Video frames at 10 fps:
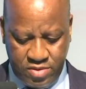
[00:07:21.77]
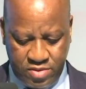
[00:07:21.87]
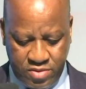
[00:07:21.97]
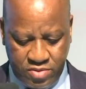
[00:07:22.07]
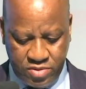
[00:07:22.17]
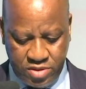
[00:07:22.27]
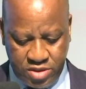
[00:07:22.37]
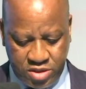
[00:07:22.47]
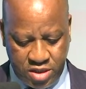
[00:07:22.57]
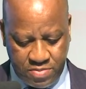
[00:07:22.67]
who's the
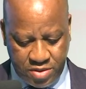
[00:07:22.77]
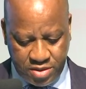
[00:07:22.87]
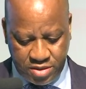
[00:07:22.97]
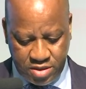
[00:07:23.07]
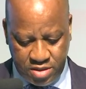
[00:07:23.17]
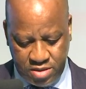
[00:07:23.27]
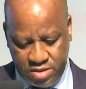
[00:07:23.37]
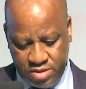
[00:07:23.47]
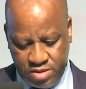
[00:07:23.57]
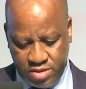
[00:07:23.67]

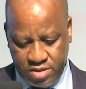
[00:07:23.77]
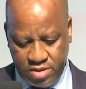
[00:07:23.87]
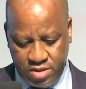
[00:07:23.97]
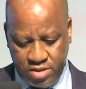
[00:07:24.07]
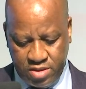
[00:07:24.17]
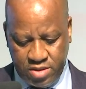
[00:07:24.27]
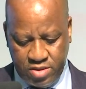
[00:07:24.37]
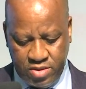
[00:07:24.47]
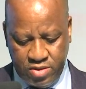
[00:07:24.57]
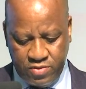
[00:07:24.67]
chairperson
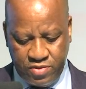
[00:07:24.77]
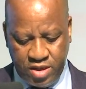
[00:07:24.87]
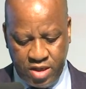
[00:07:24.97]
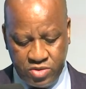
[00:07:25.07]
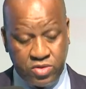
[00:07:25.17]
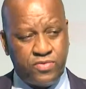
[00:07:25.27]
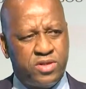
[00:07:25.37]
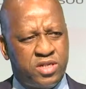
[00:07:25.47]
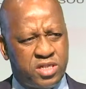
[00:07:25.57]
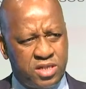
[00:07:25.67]
of the House of
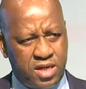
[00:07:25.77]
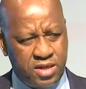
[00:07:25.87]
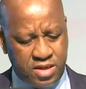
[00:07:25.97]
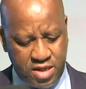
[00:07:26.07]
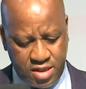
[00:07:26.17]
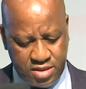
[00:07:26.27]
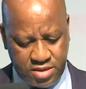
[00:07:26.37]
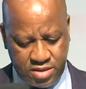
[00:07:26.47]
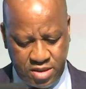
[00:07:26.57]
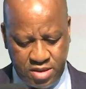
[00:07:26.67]
the Traditional
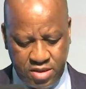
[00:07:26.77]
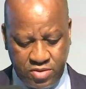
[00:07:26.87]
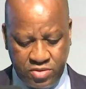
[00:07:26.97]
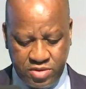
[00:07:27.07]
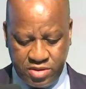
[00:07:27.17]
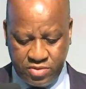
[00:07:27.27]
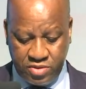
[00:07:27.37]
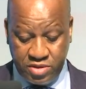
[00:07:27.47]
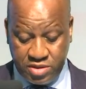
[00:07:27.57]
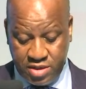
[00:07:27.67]
Leaders and the
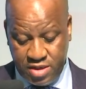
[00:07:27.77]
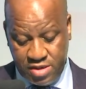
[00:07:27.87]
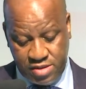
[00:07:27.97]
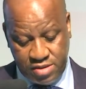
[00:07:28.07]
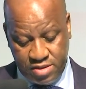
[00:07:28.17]
KZN